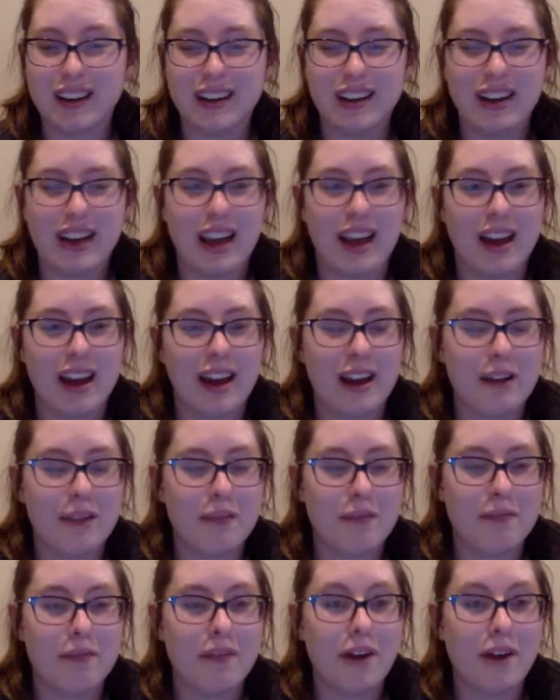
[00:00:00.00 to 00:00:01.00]
and I'm
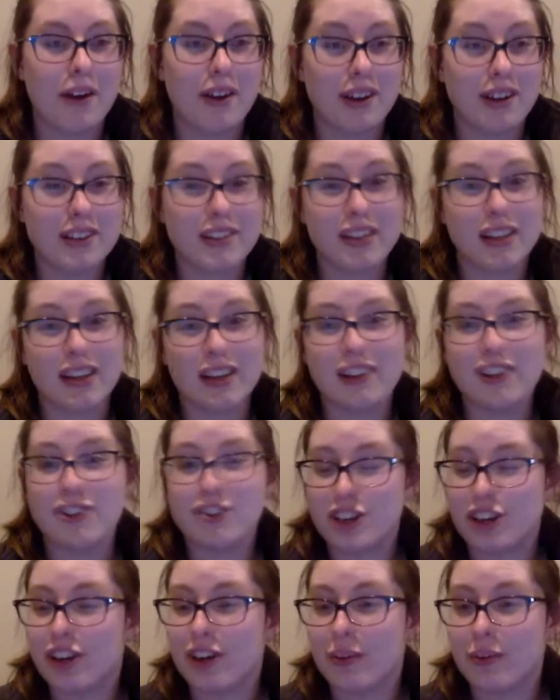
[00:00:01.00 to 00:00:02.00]
very excited to
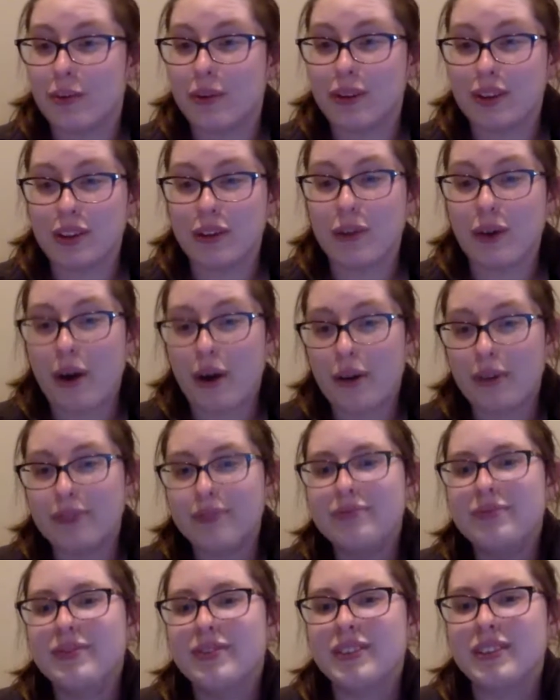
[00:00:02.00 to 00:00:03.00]
share them with you all.
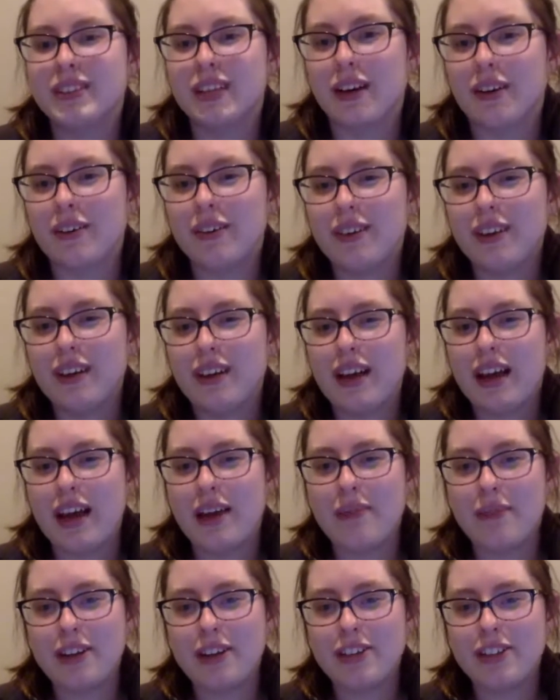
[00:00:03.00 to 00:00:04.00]
So, and
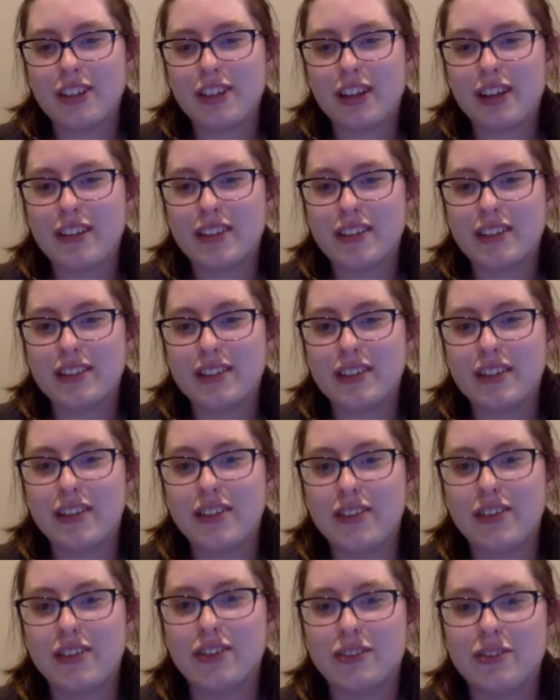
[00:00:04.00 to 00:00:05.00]
make sure you guys continue
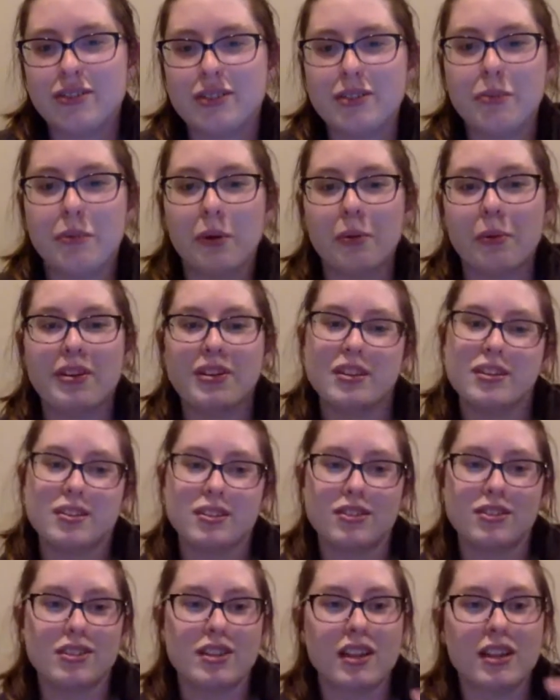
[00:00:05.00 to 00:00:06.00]
to support my
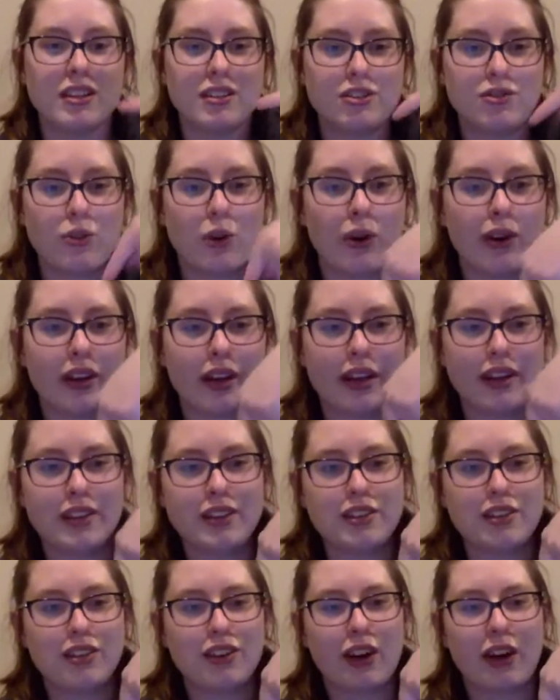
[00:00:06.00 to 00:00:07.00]
sister's drawing
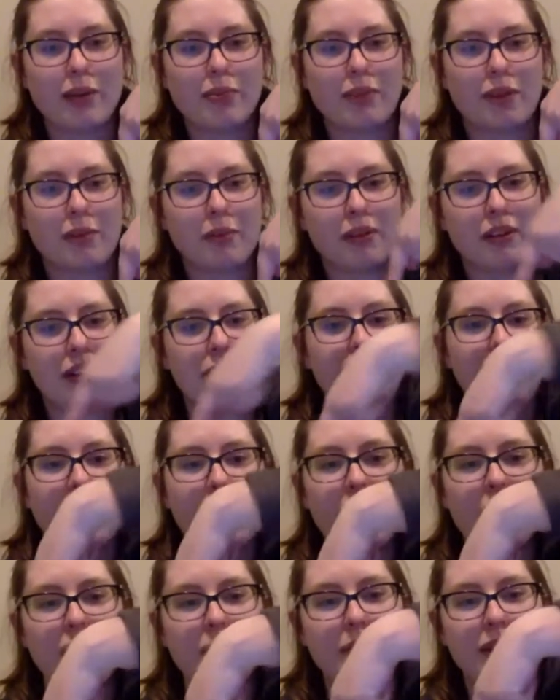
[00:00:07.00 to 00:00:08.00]
Instagram down below,
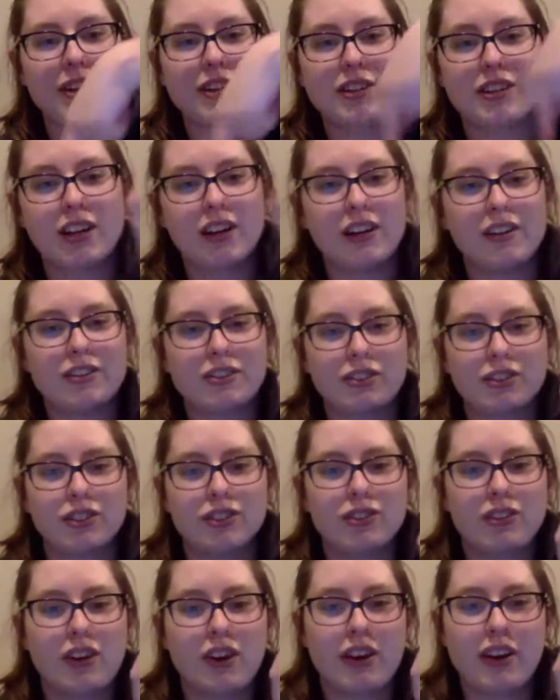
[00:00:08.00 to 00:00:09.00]

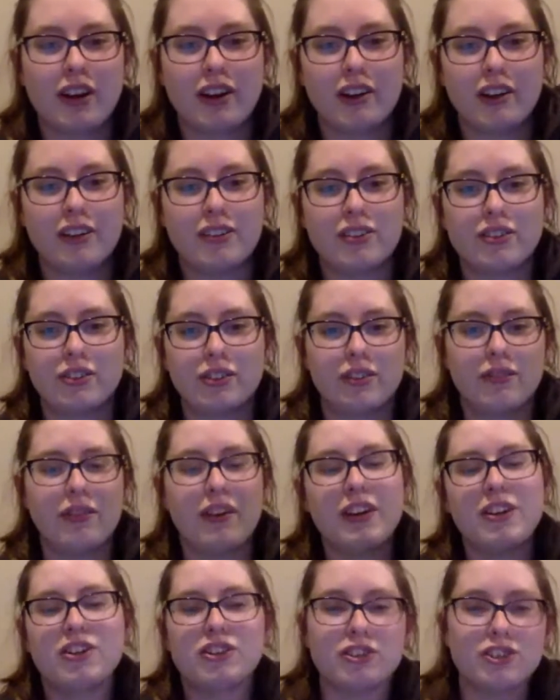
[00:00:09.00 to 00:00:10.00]

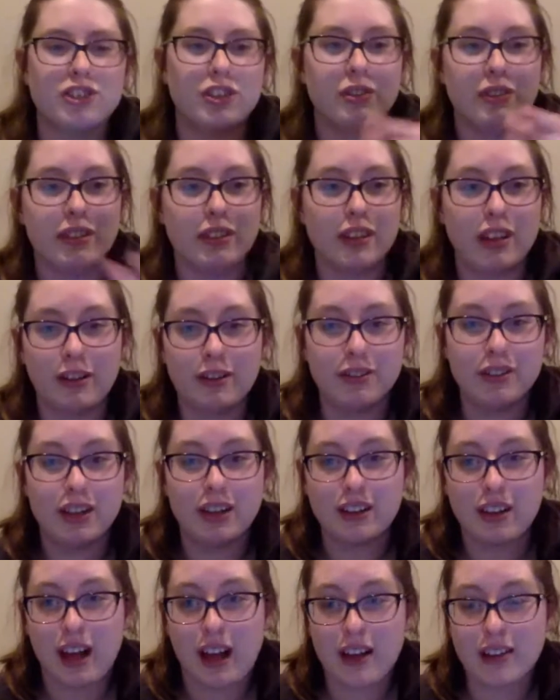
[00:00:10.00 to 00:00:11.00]
animation_drawing_adventure. She would love to
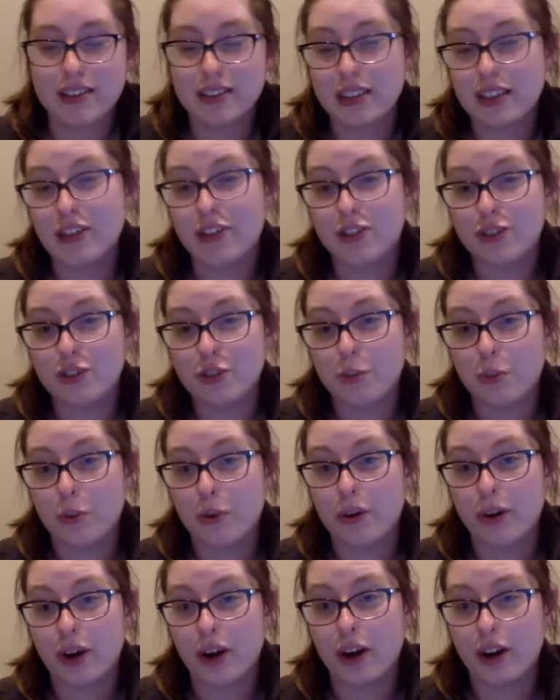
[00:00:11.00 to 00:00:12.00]
see your support
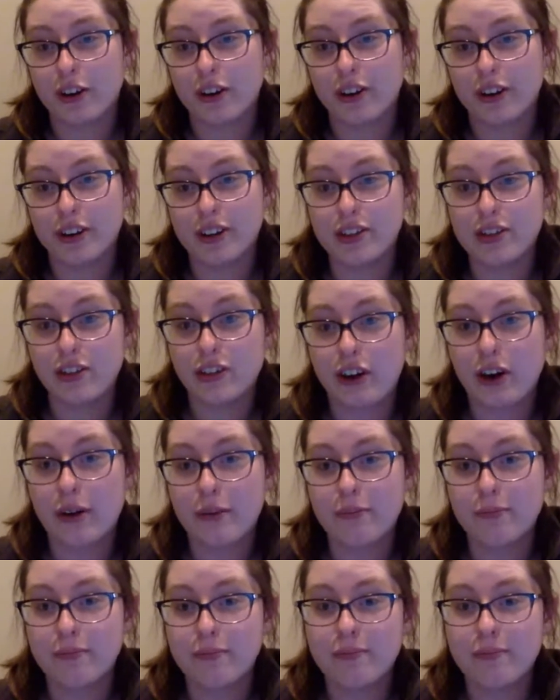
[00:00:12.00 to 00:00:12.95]
on her Instagram.